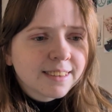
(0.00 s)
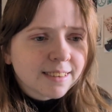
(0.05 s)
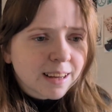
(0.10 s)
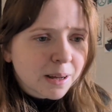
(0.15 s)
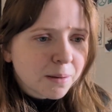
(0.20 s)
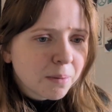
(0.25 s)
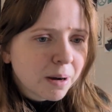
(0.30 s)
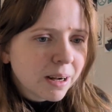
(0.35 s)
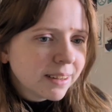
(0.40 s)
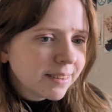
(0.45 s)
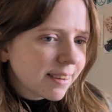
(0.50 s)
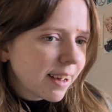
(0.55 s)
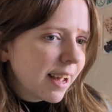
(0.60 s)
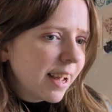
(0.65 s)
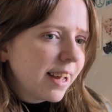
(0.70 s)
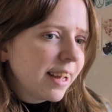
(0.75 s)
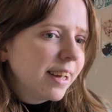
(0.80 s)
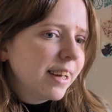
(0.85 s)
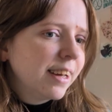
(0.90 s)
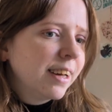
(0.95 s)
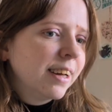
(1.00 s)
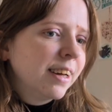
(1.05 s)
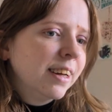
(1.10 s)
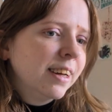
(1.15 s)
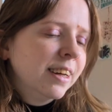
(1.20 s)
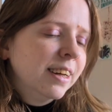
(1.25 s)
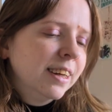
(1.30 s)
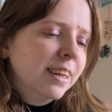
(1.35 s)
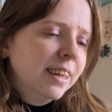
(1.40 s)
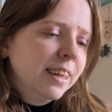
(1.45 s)
day by day,
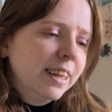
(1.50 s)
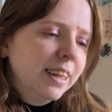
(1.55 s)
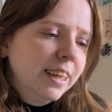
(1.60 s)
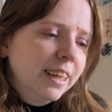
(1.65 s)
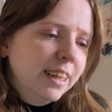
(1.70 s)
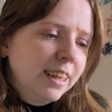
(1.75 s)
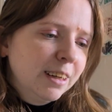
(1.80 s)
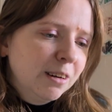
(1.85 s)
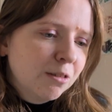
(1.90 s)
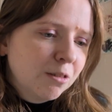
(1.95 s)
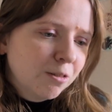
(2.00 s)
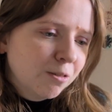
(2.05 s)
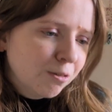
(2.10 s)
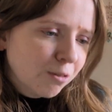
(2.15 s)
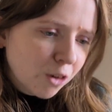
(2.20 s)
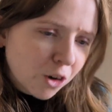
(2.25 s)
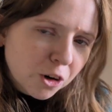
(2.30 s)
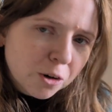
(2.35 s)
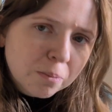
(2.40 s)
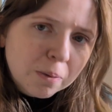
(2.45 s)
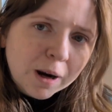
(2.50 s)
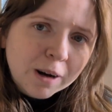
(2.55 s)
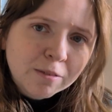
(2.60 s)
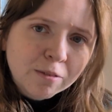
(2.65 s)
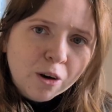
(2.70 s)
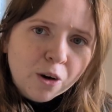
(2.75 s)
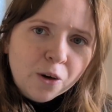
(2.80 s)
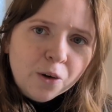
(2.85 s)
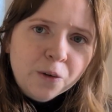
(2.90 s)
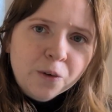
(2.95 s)
row by
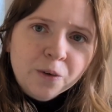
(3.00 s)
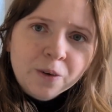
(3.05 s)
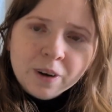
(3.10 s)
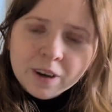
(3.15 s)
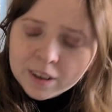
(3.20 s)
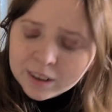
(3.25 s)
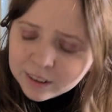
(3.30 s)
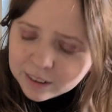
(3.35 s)
row.